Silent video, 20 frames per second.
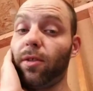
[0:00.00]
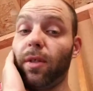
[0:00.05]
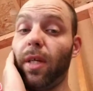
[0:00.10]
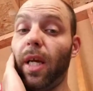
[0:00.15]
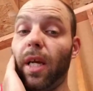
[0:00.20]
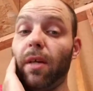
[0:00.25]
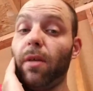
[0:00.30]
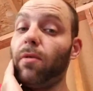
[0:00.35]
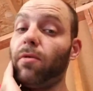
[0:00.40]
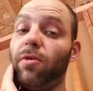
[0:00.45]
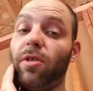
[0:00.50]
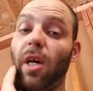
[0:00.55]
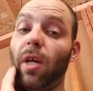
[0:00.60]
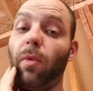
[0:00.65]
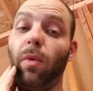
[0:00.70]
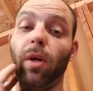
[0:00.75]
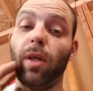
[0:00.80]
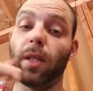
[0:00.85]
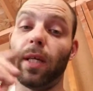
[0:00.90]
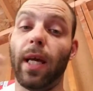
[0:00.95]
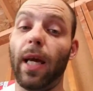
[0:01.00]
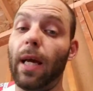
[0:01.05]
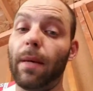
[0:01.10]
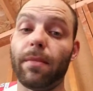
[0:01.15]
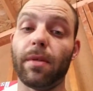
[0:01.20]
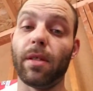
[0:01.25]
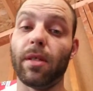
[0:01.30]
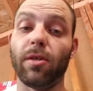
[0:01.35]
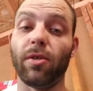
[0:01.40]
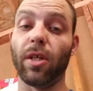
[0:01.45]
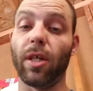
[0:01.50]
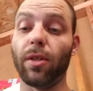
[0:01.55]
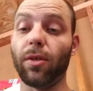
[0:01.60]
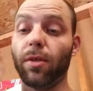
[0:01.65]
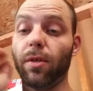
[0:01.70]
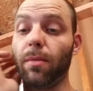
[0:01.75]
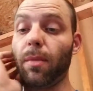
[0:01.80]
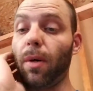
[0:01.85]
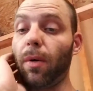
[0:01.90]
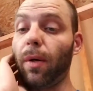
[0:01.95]
You can't use Gen 1 cams in a Gen
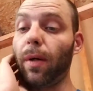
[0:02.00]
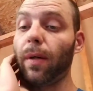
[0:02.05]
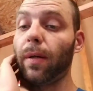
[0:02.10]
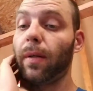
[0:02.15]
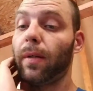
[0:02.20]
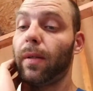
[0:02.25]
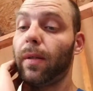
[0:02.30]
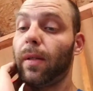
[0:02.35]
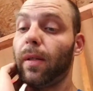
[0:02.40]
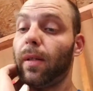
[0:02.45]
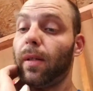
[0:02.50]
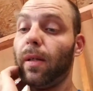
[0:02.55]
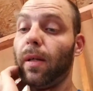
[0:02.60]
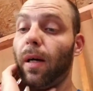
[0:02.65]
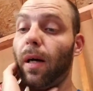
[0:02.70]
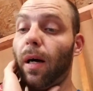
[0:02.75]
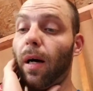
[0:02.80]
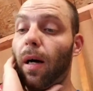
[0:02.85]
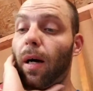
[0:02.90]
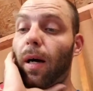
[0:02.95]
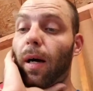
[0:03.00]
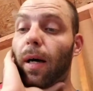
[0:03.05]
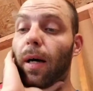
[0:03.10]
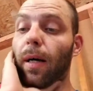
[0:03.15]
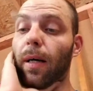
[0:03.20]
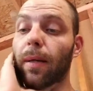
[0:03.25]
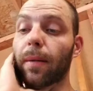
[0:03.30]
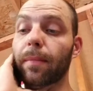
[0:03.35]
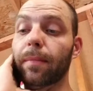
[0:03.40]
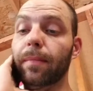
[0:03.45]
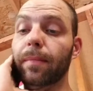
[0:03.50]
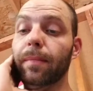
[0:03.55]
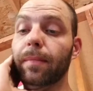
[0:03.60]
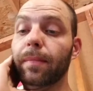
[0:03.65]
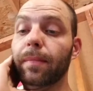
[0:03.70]
2 motor. Um,